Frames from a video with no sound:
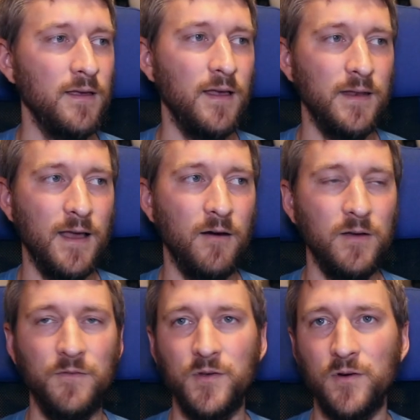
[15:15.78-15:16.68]
And now
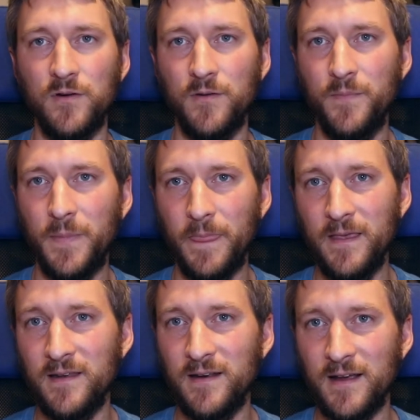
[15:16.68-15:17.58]
if you're
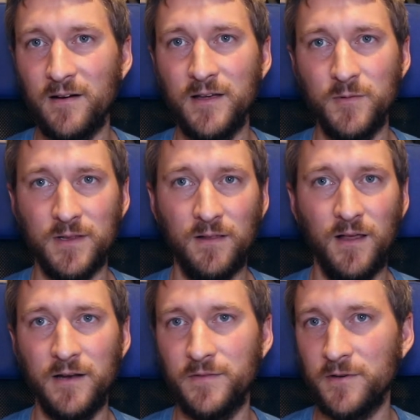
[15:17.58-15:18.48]
in an area with a
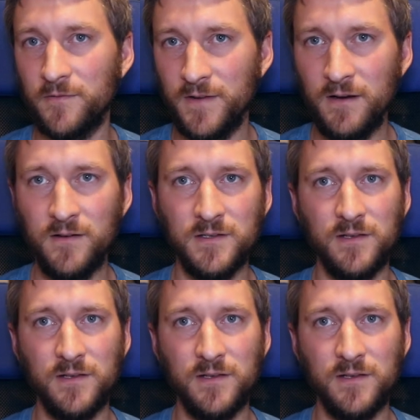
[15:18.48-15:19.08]
lot of interference,